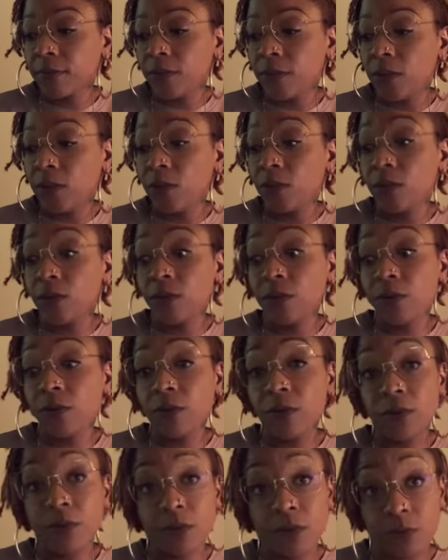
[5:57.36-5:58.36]
You
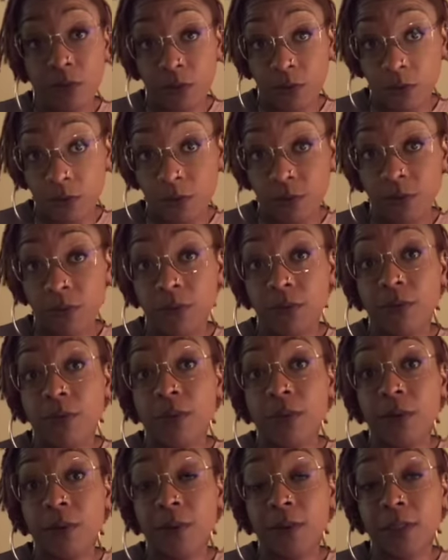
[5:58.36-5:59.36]
knew
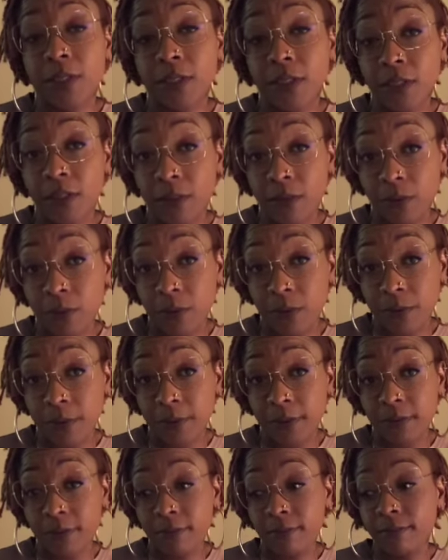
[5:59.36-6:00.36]
there was another
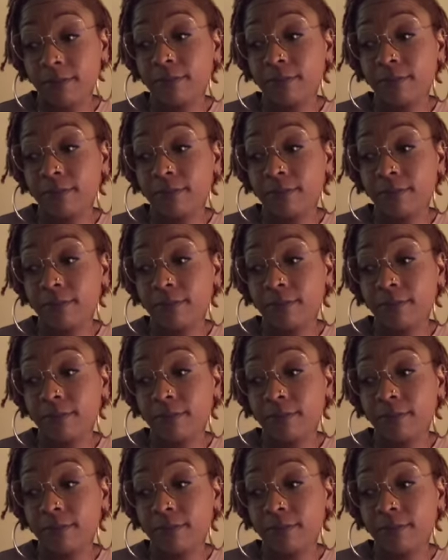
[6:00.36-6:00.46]
woman.